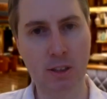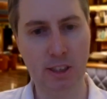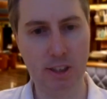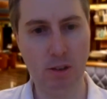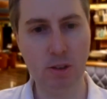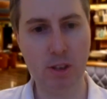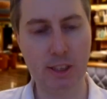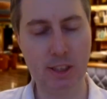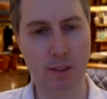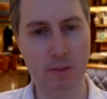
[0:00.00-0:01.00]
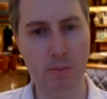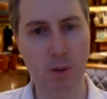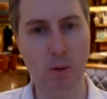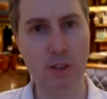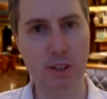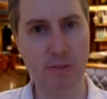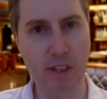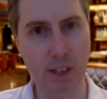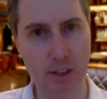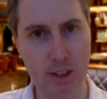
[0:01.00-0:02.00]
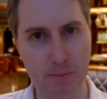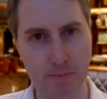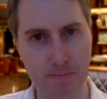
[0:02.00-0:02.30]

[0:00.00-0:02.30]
as a contractor or as a freelancer?